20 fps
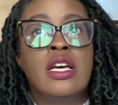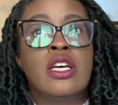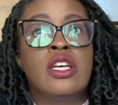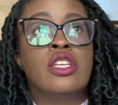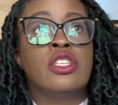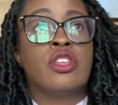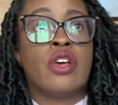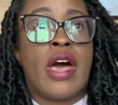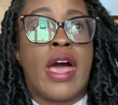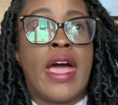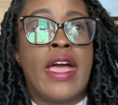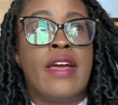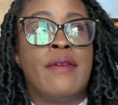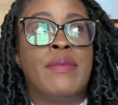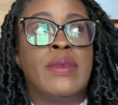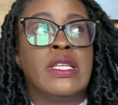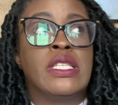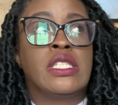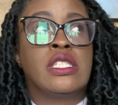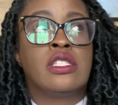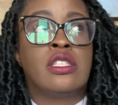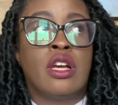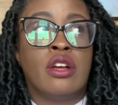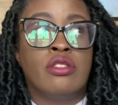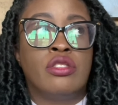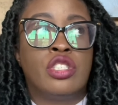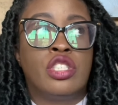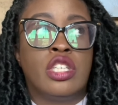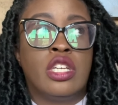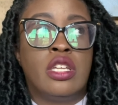So I have been
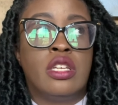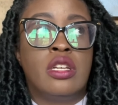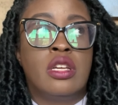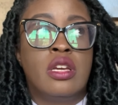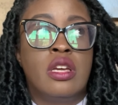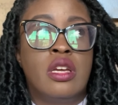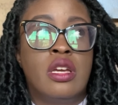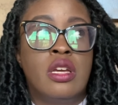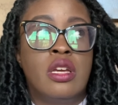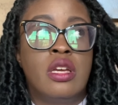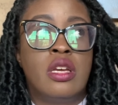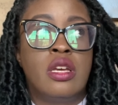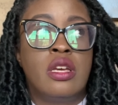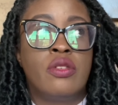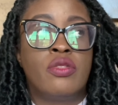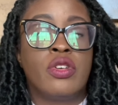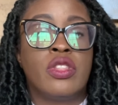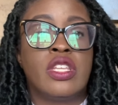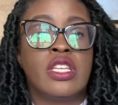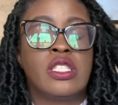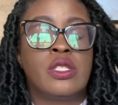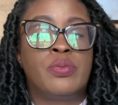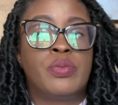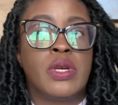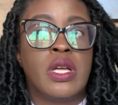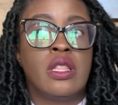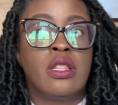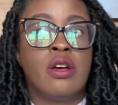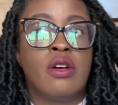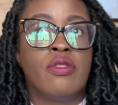searching for this
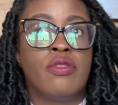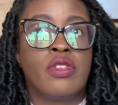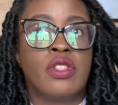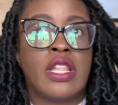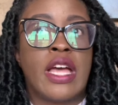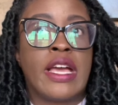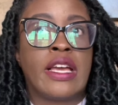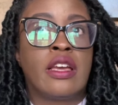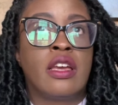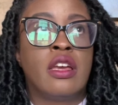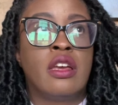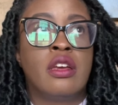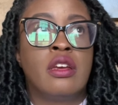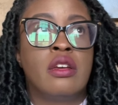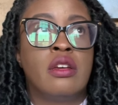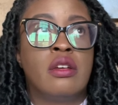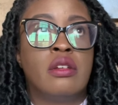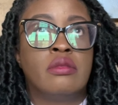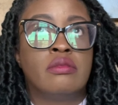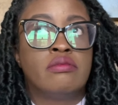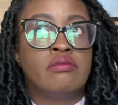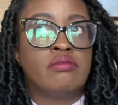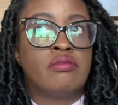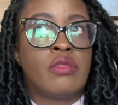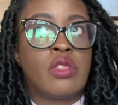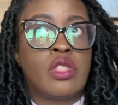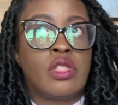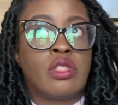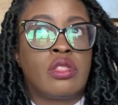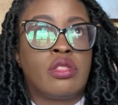pillow for like
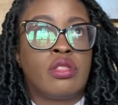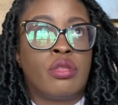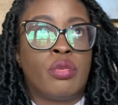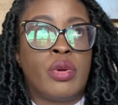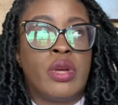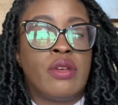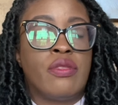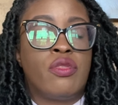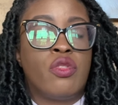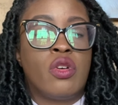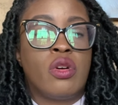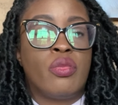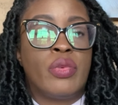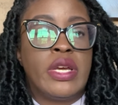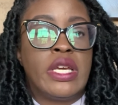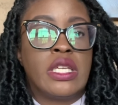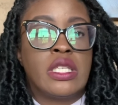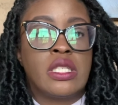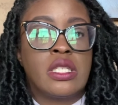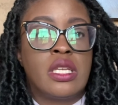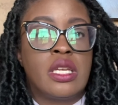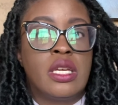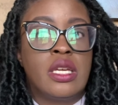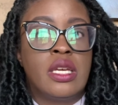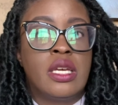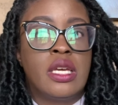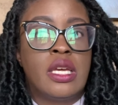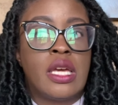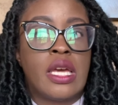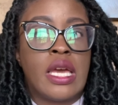three or four weeks.
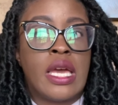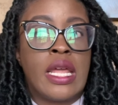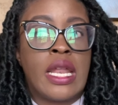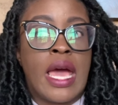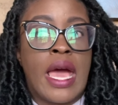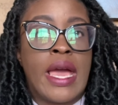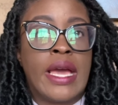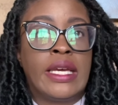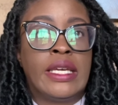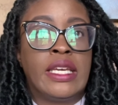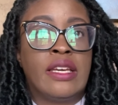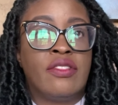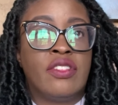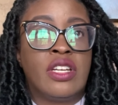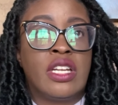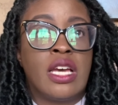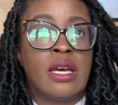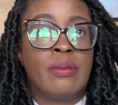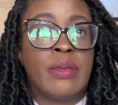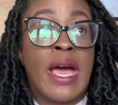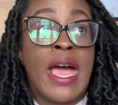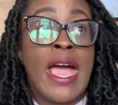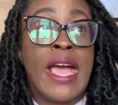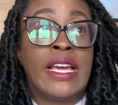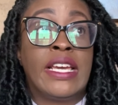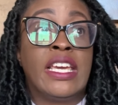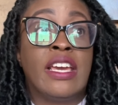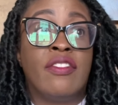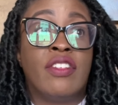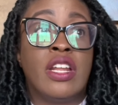And I had given up. I
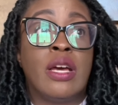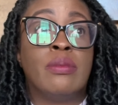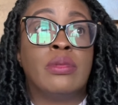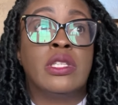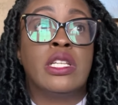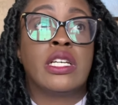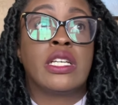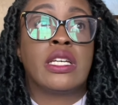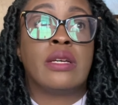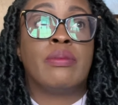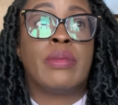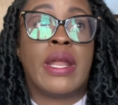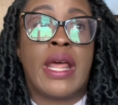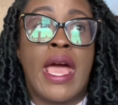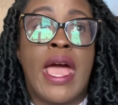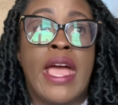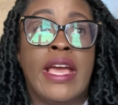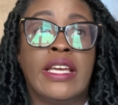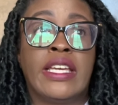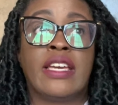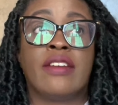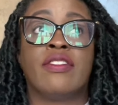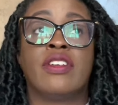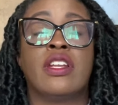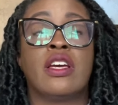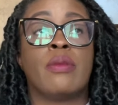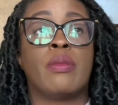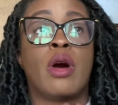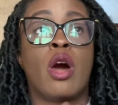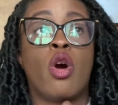hadn't given up looking, but I had given
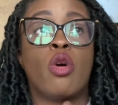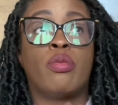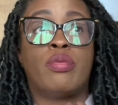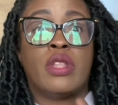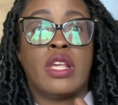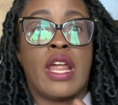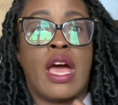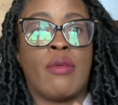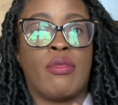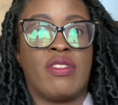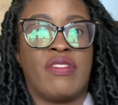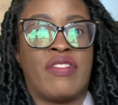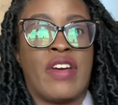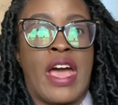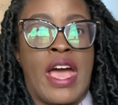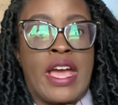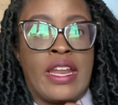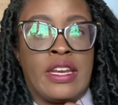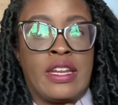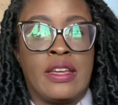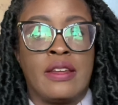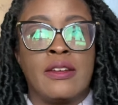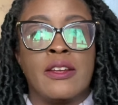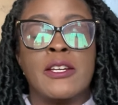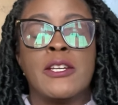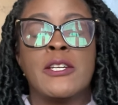up hope that I would find it.